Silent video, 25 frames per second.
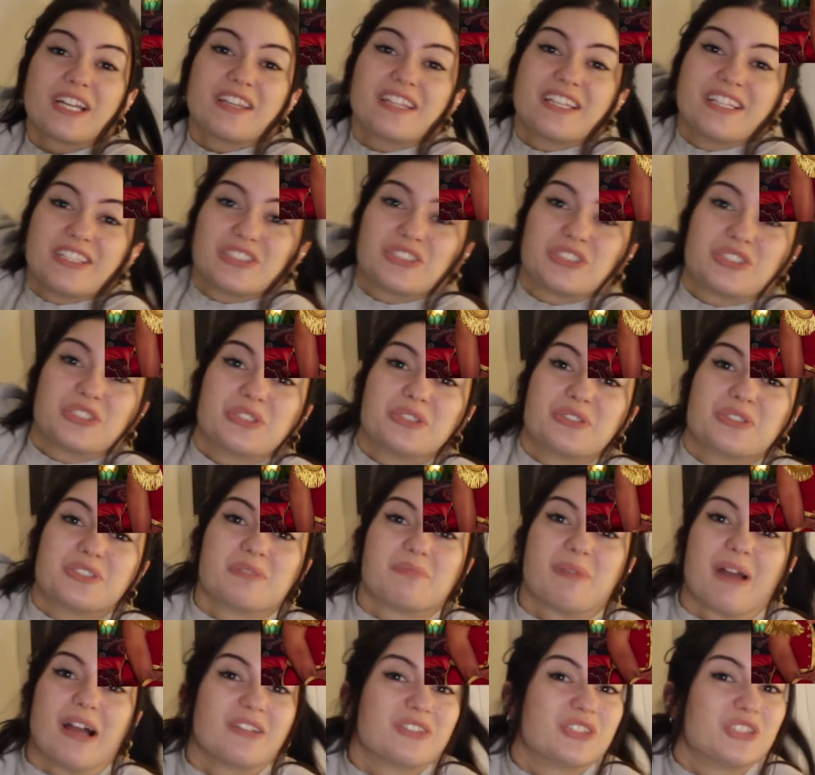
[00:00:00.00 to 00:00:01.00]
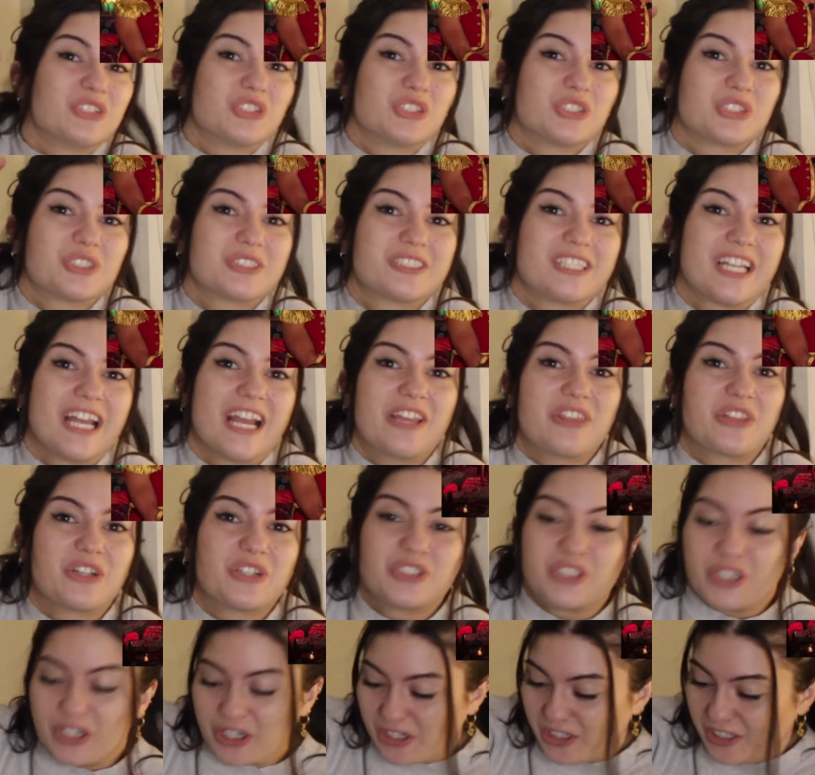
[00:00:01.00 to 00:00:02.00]
of these dudes about to just take their
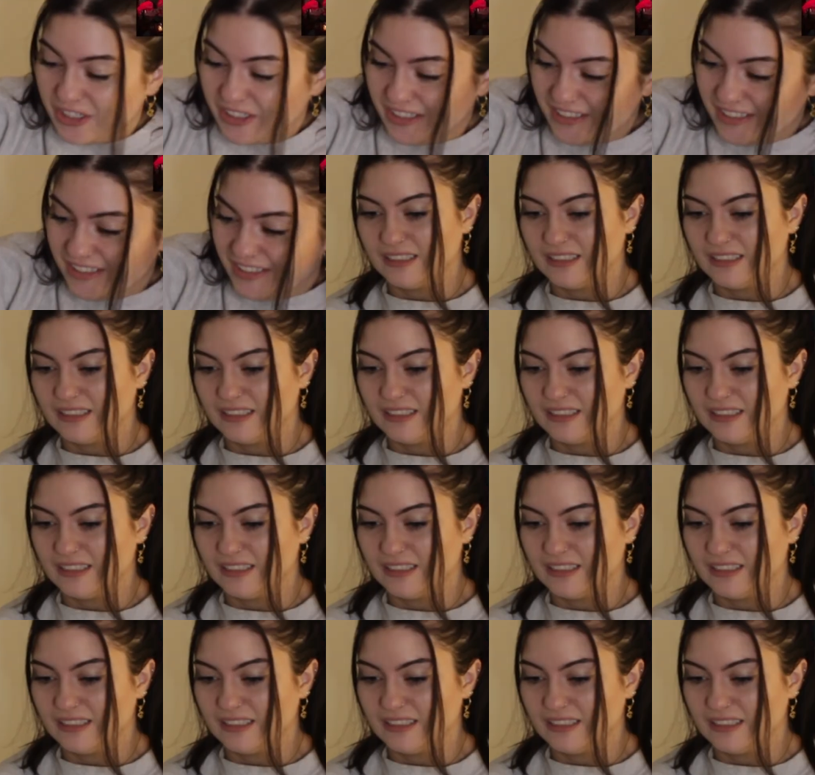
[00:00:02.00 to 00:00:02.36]
turn?